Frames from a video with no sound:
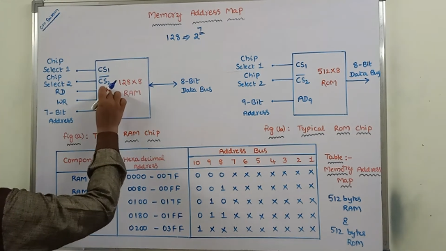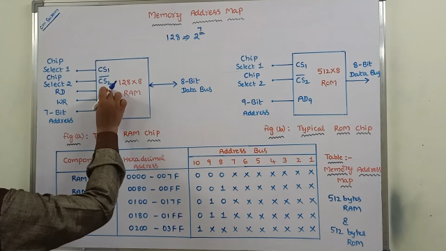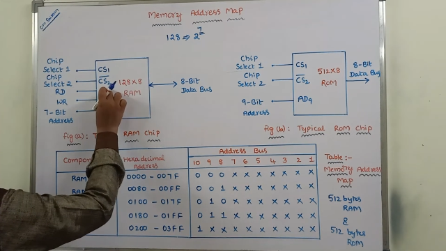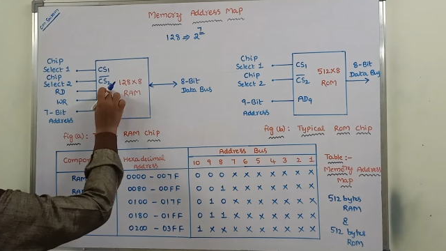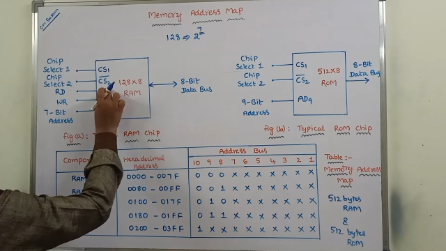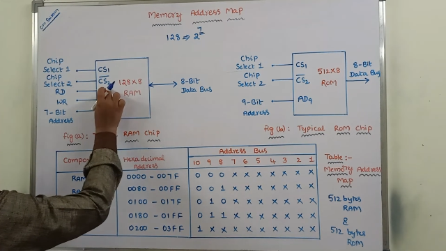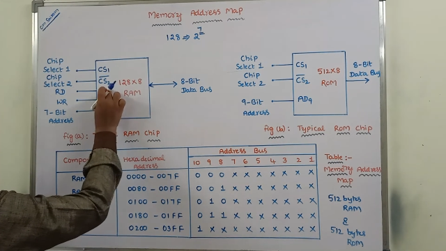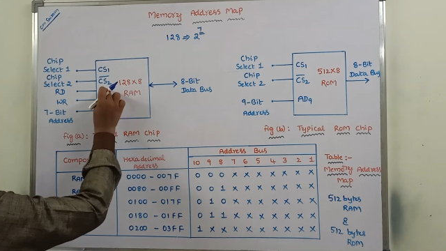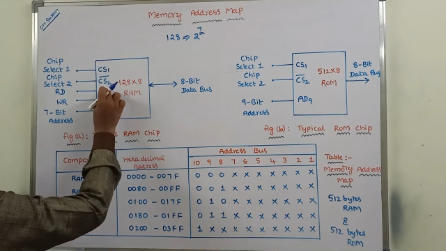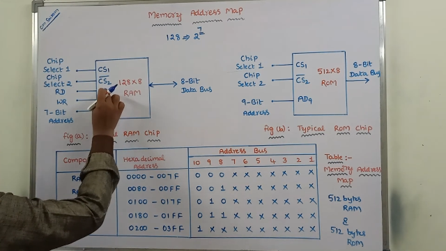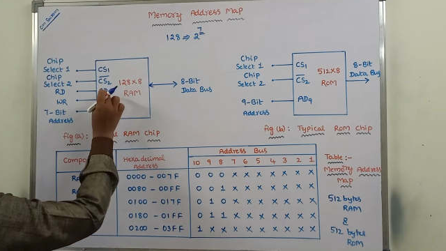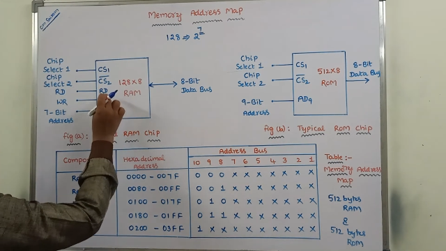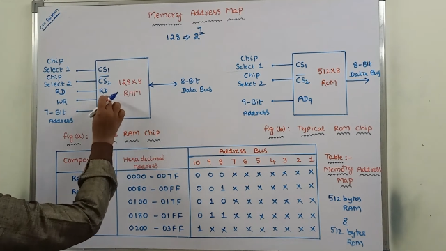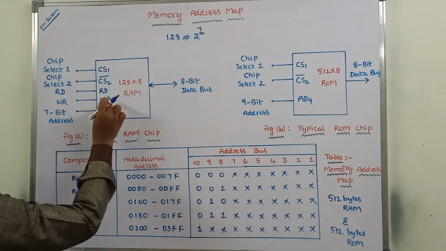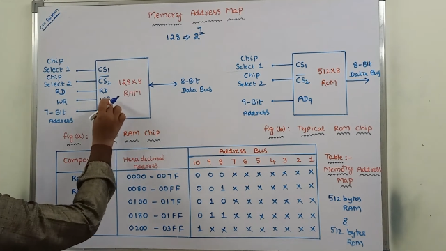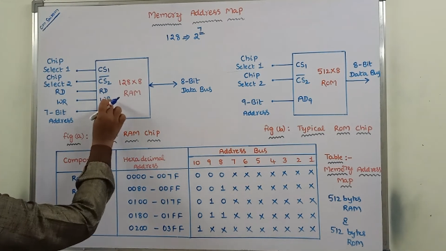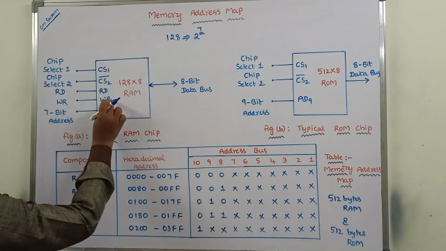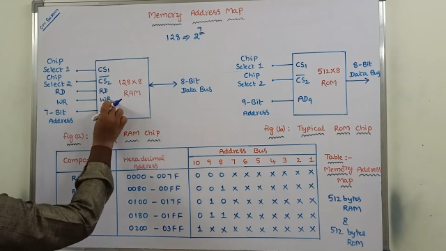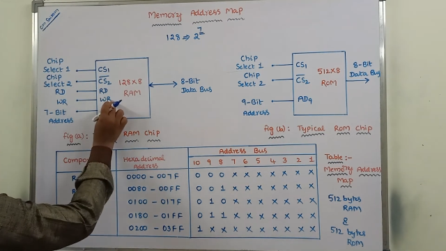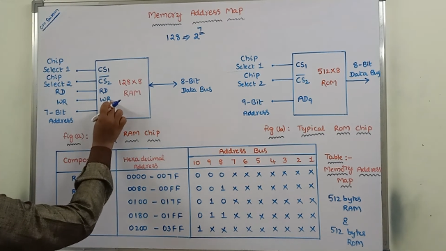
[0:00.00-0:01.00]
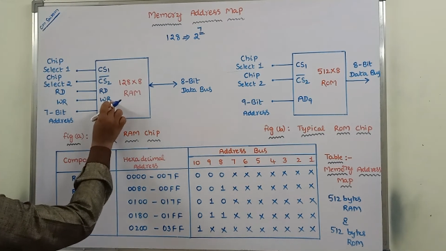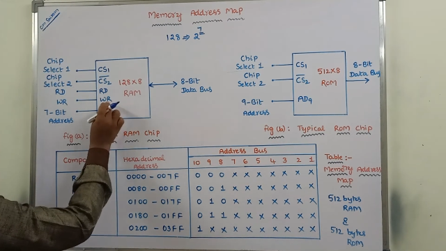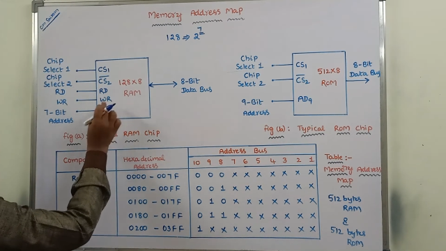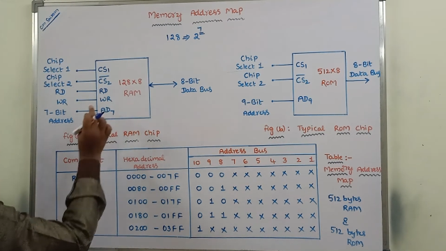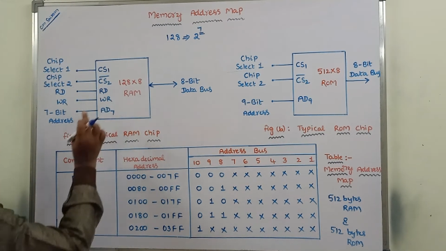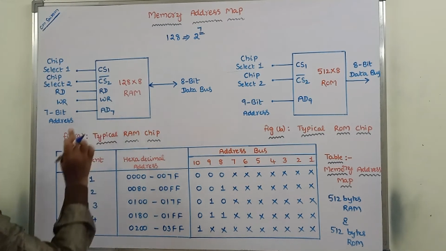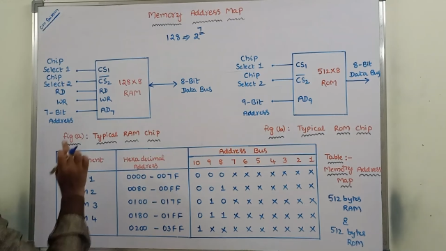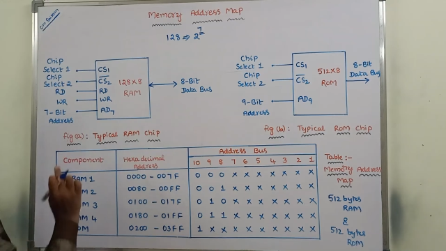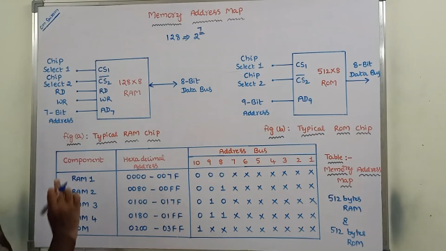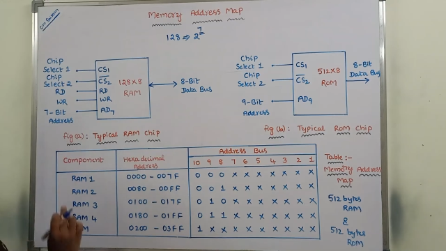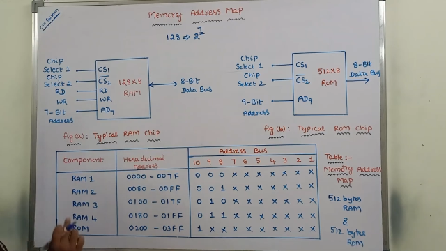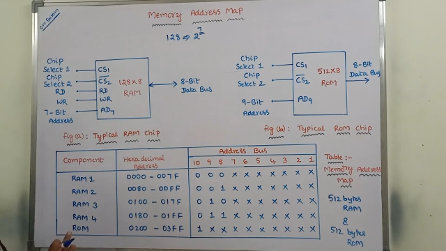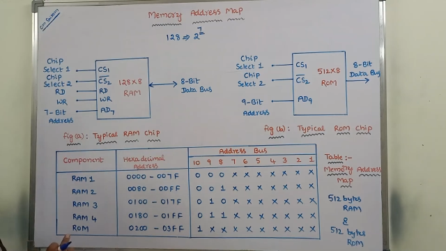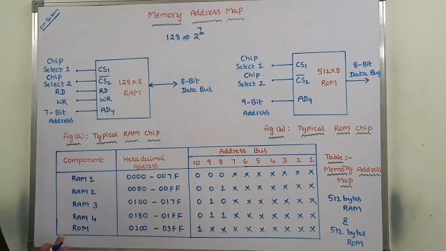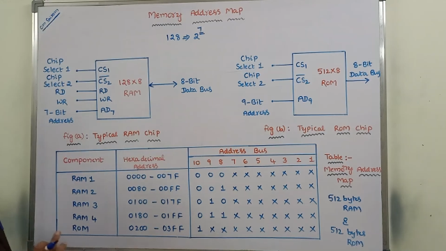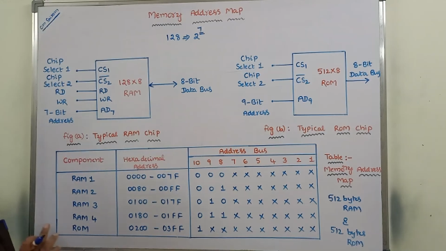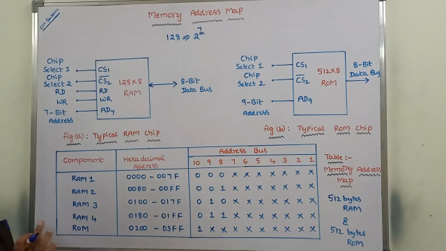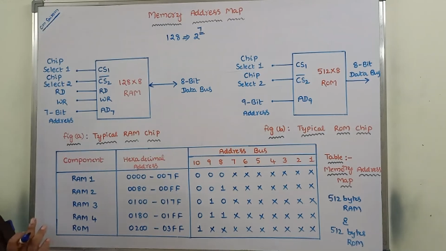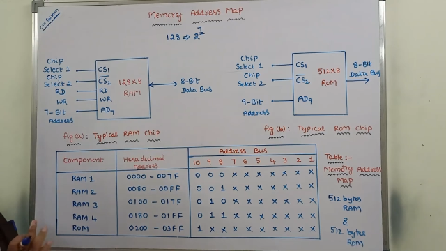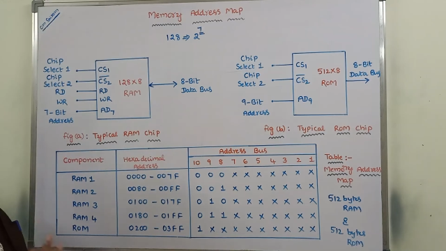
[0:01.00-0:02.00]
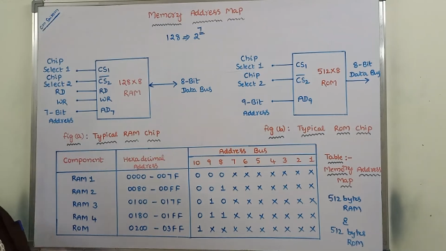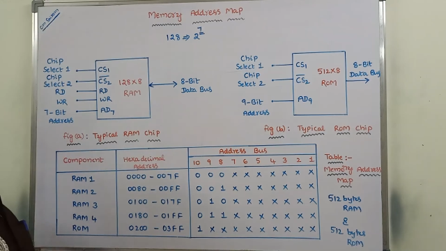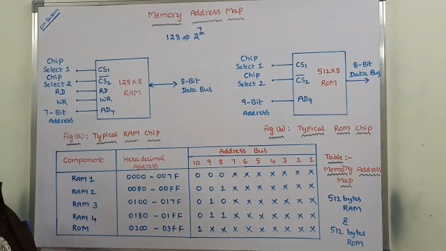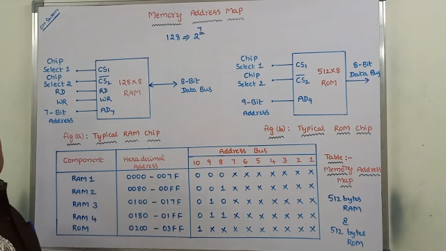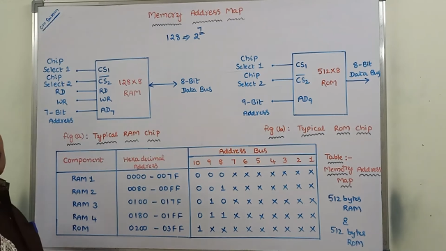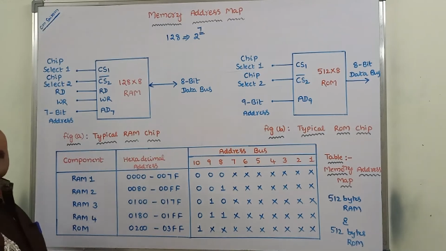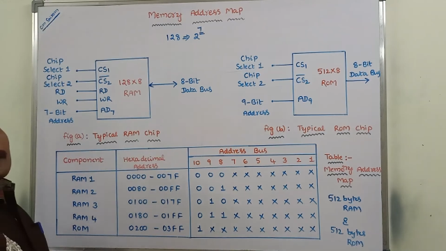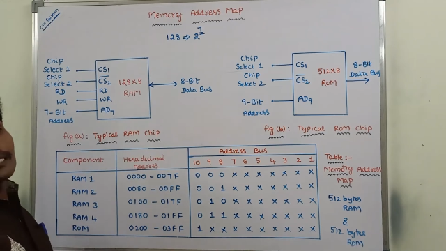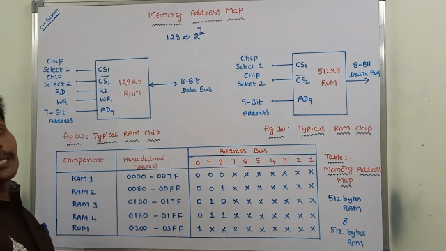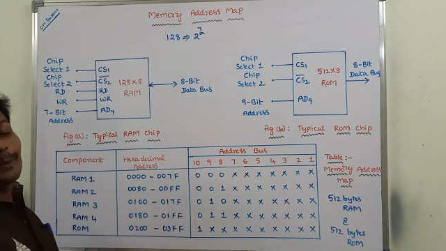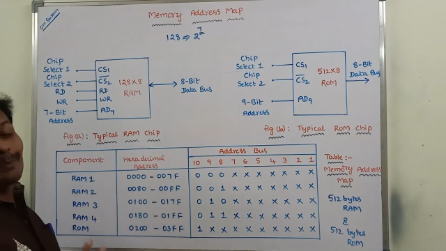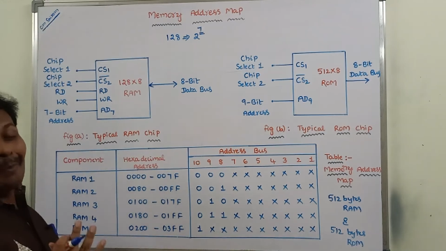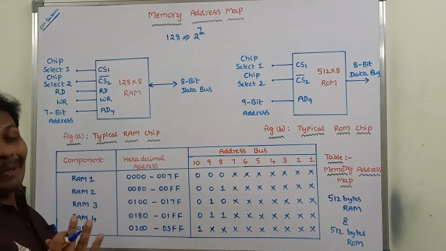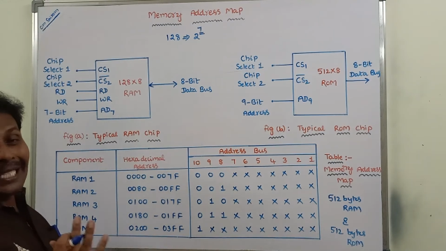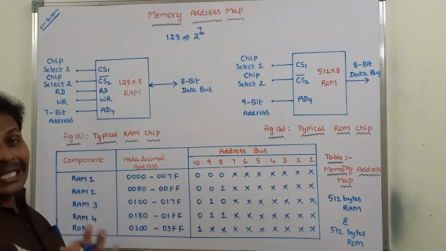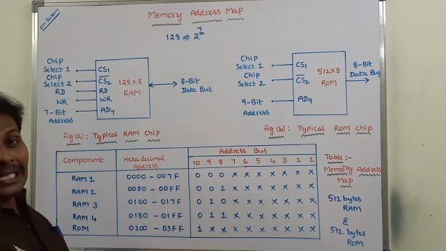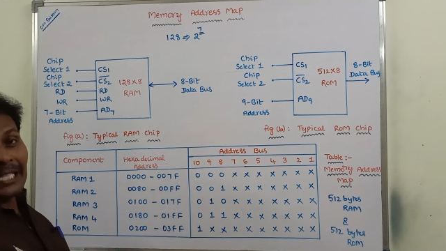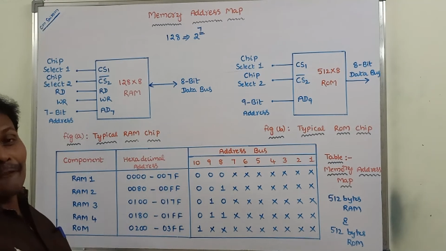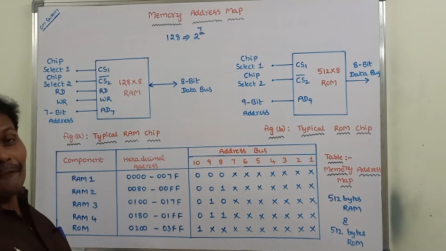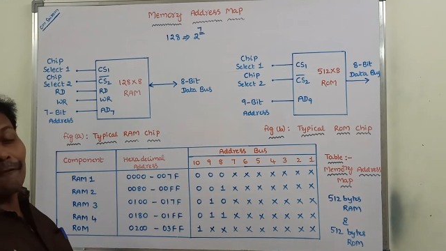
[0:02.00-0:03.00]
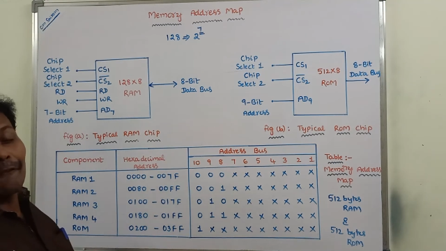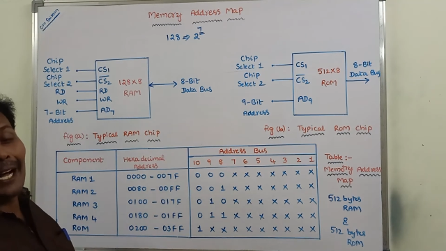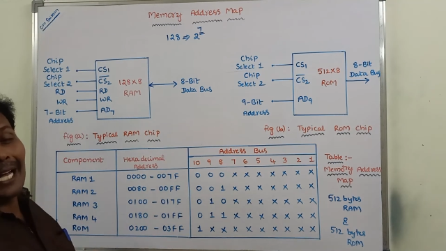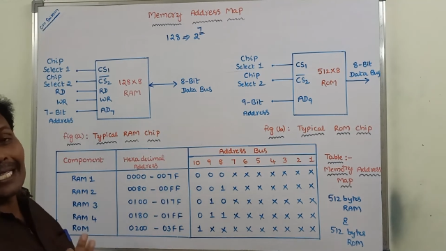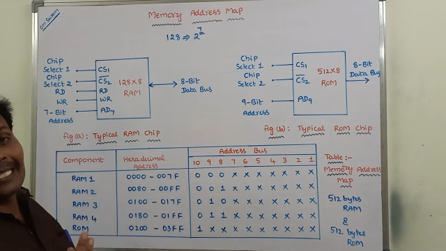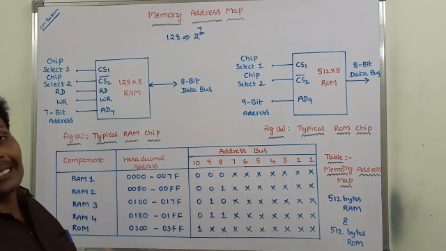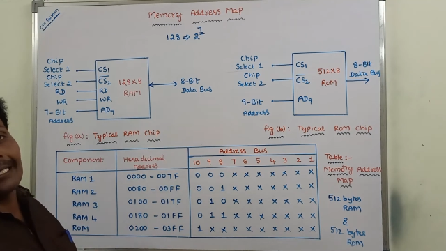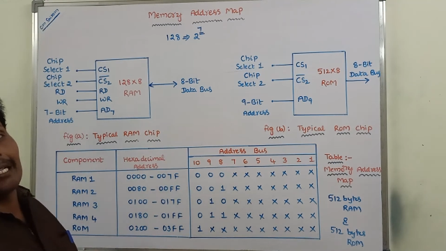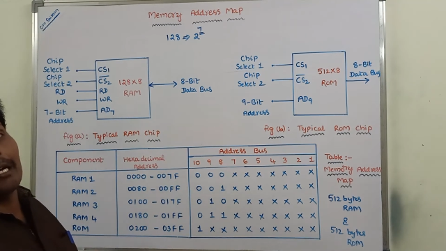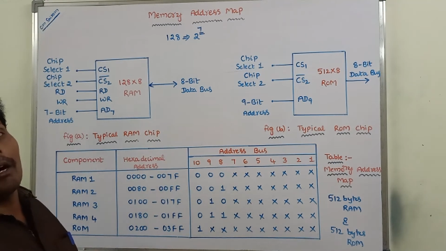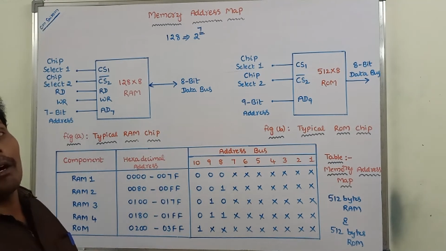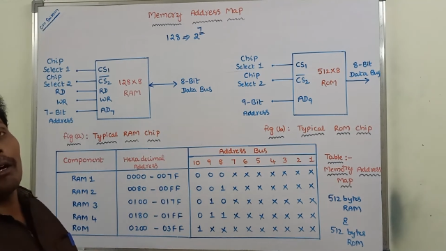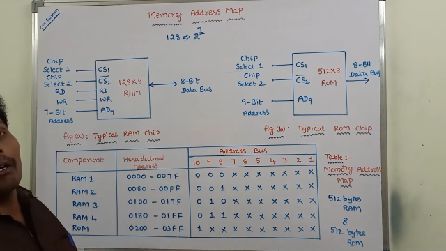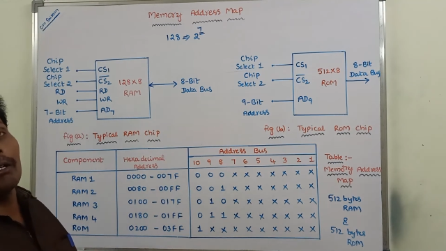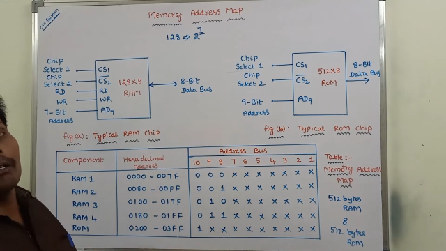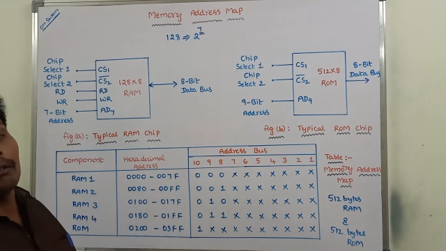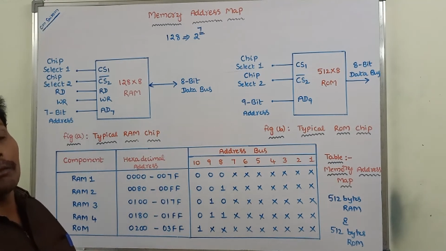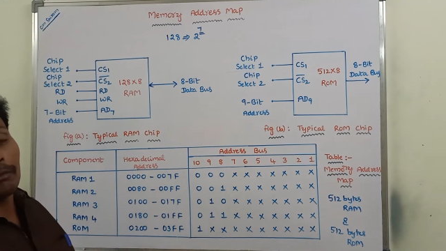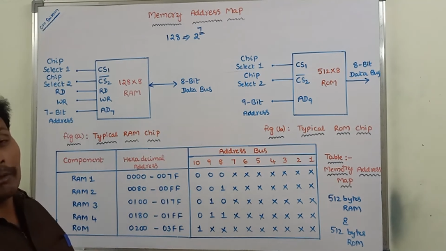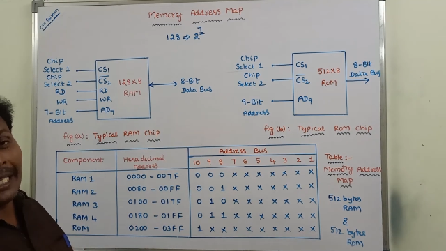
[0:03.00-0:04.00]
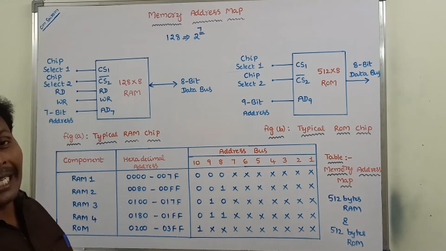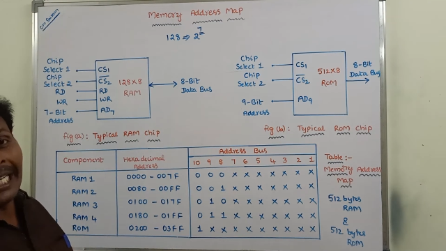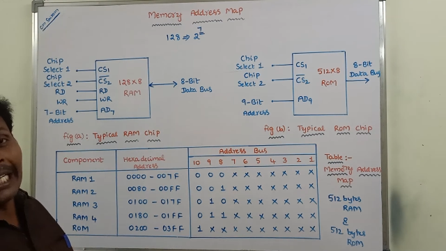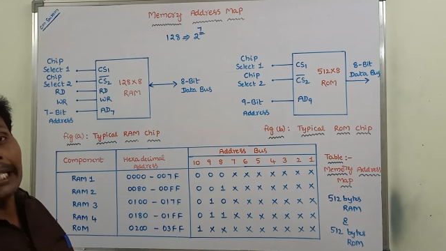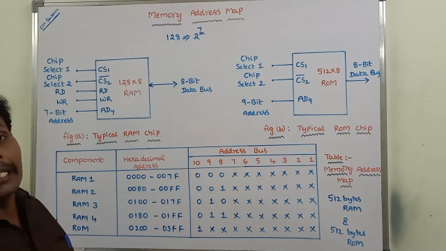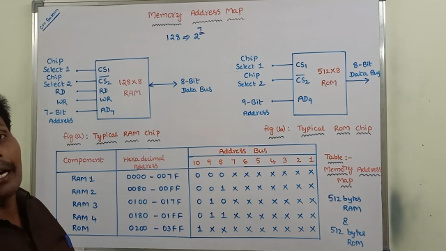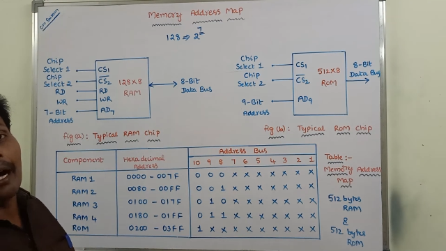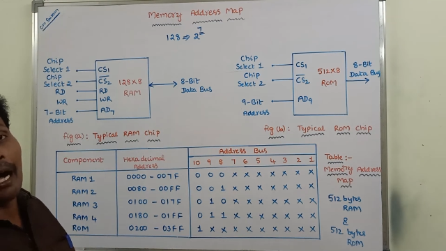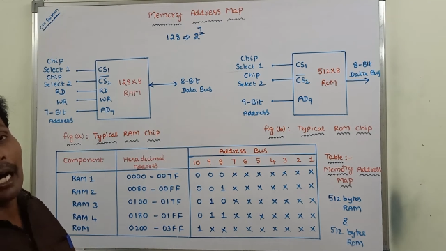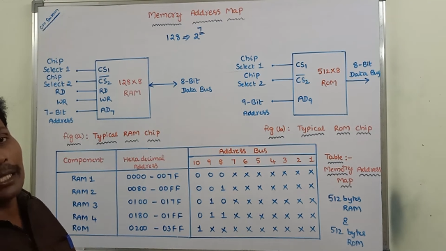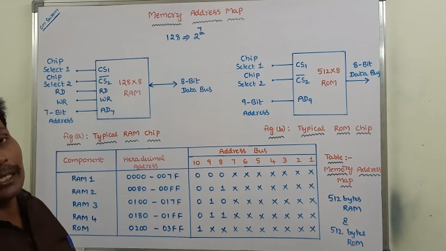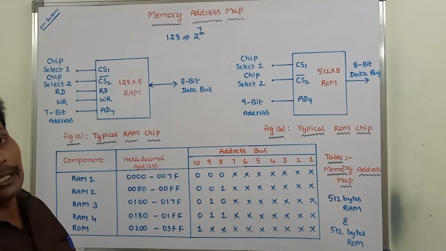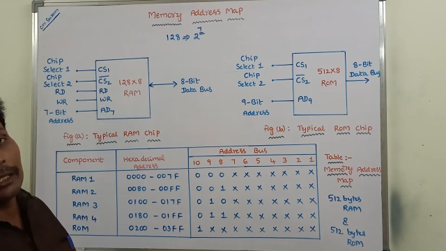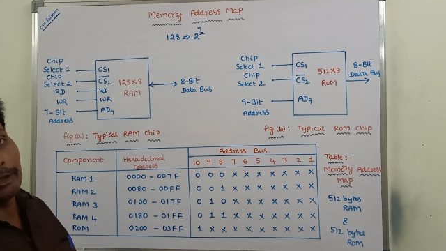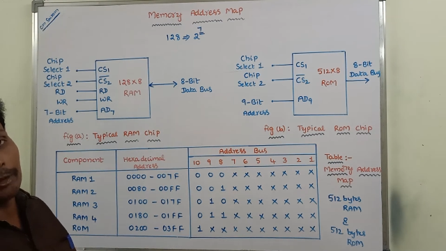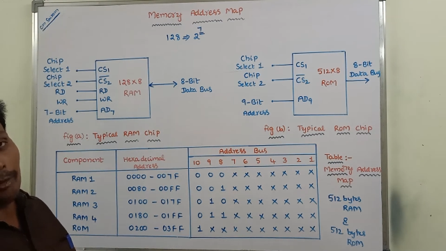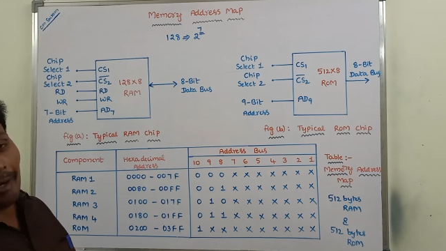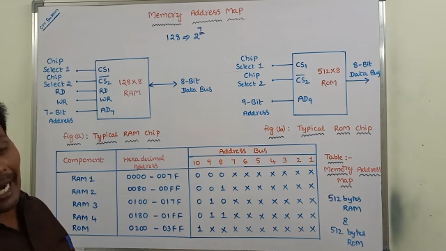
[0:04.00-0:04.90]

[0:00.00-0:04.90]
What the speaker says: Nobody's mouth can be seen.